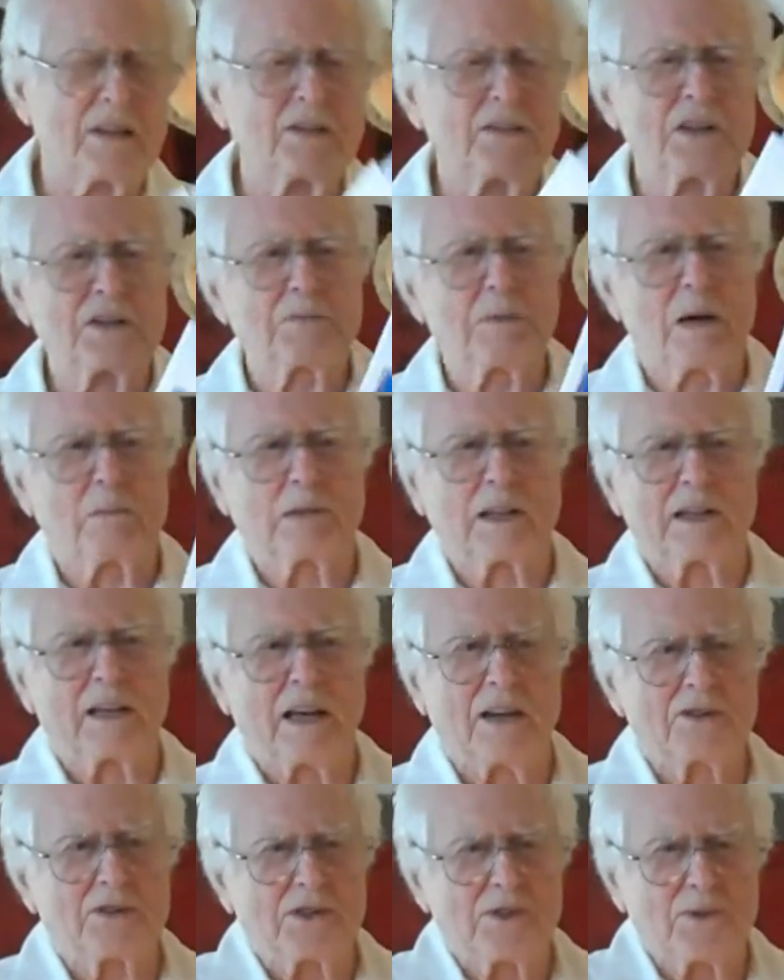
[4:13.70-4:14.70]
in this
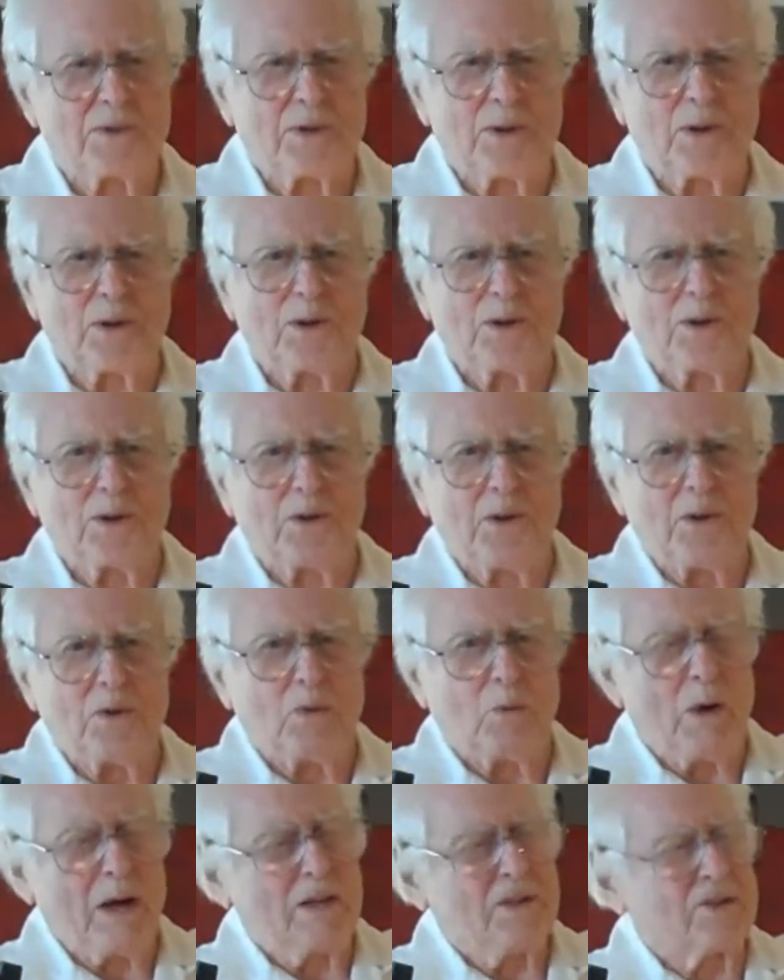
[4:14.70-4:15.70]
publication, Third
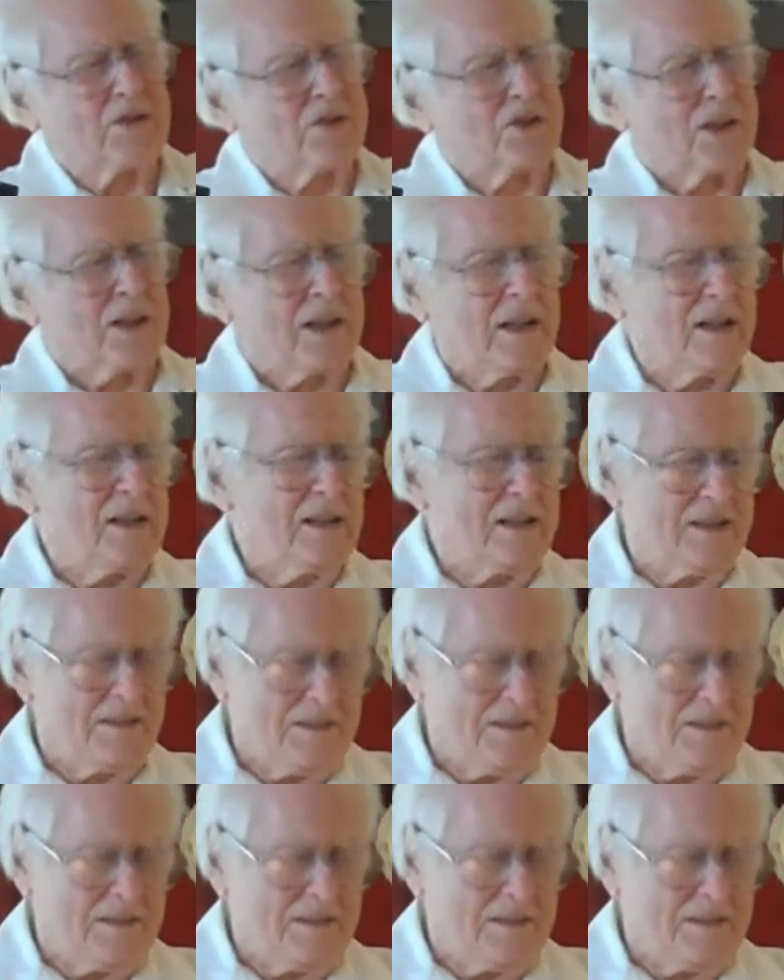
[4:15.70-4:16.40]
Wednesday,